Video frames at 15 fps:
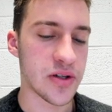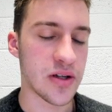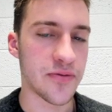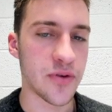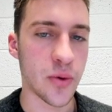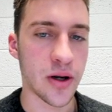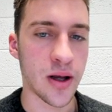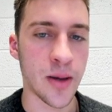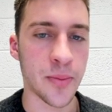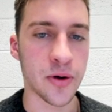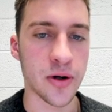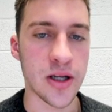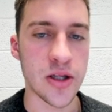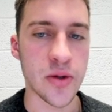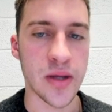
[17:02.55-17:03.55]
and if you want to
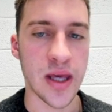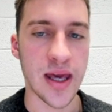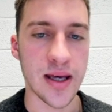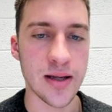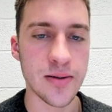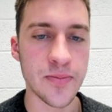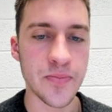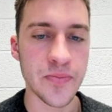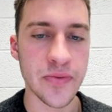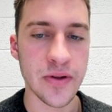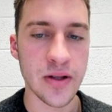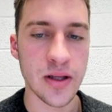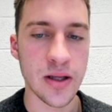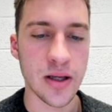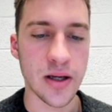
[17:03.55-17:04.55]
upgrade, you can,
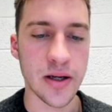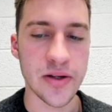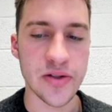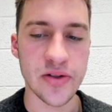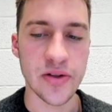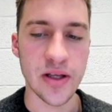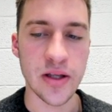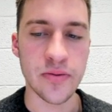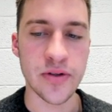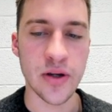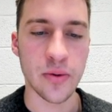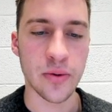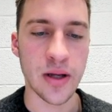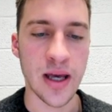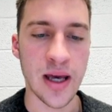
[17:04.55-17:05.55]
so that you
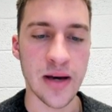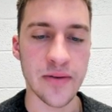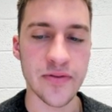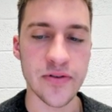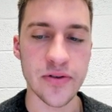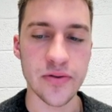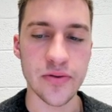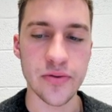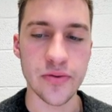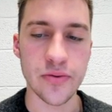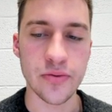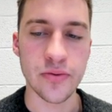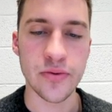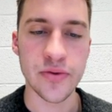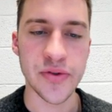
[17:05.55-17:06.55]
don't have
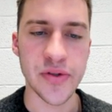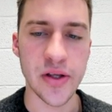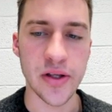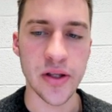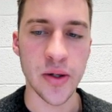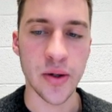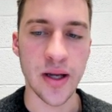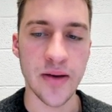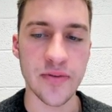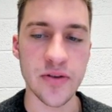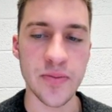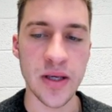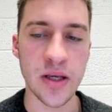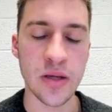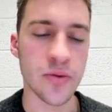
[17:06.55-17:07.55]
to
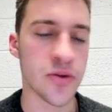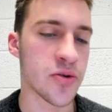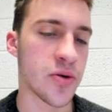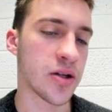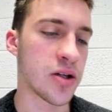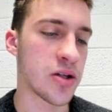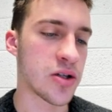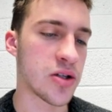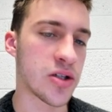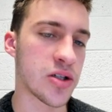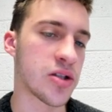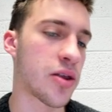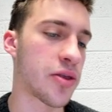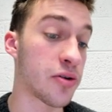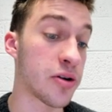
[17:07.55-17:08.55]
be restricted to just
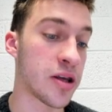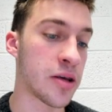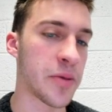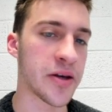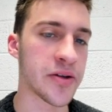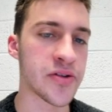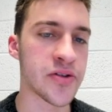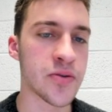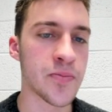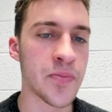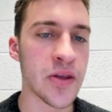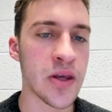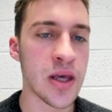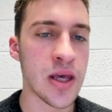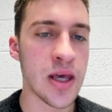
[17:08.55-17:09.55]
the 30 emails.
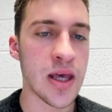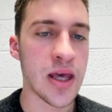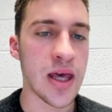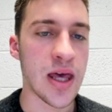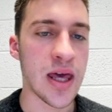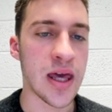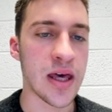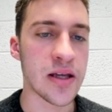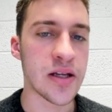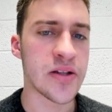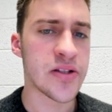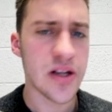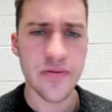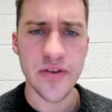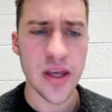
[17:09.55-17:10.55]
And
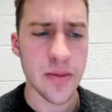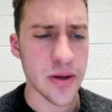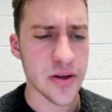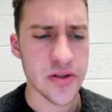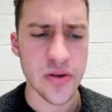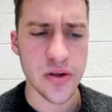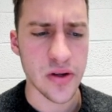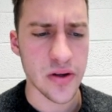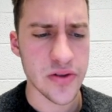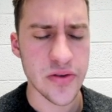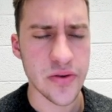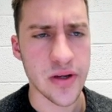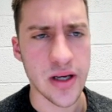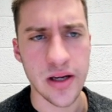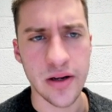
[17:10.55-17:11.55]
instead of emails, you can also
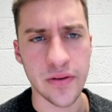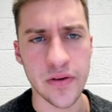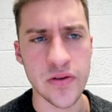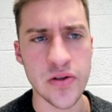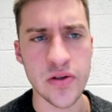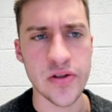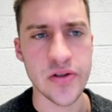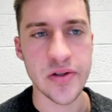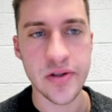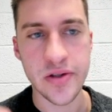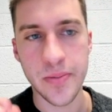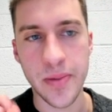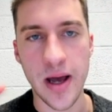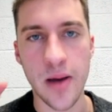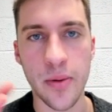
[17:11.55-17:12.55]
get alerts just to
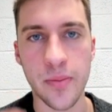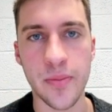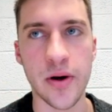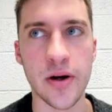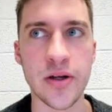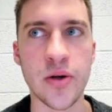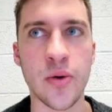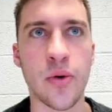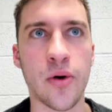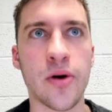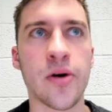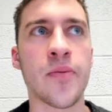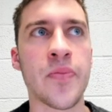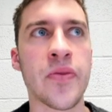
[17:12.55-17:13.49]
pop up on your